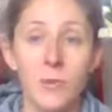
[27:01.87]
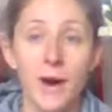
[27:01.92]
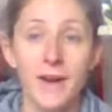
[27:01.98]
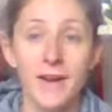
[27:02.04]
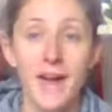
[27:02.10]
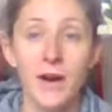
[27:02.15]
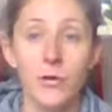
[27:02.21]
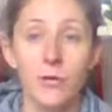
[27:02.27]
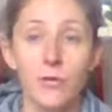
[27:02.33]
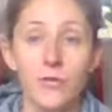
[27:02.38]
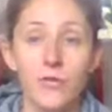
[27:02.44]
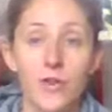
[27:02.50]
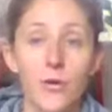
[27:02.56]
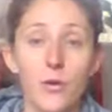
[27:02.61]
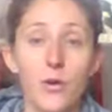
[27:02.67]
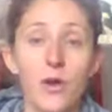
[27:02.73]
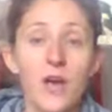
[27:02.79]
spine health.
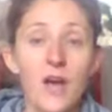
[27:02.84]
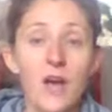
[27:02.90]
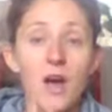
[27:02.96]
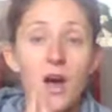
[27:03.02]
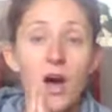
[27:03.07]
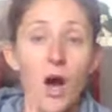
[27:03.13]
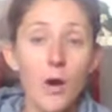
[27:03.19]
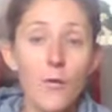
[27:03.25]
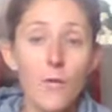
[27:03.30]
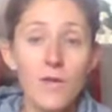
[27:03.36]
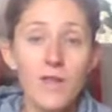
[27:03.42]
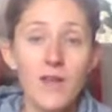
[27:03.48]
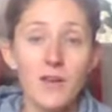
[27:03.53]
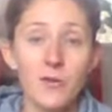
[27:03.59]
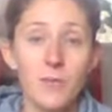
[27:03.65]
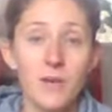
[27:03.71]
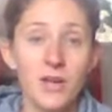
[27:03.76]
So hopefully
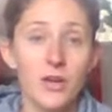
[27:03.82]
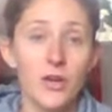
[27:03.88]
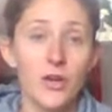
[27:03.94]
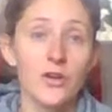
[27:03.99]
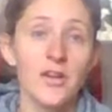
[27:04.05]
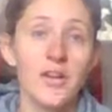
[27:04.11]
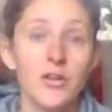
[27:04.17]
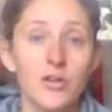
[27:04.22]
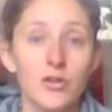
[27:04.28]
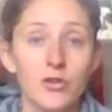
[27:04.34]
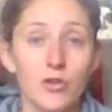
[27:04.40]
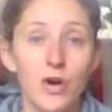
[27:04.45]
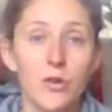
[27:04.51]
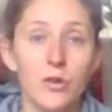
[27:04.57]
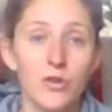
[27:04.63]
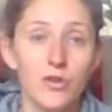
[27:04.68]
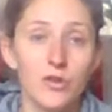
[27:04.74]
that's been a good
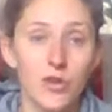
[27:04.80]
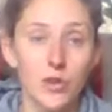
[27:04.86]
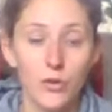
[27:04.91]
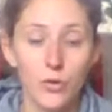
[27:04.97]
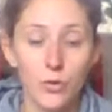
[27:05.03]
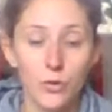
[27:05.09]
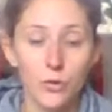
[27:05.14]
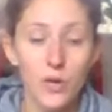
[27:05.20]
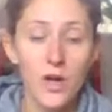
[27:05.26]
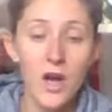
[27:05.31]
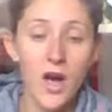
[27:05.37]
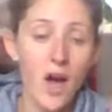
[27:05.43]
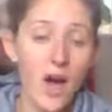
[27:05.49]
intro to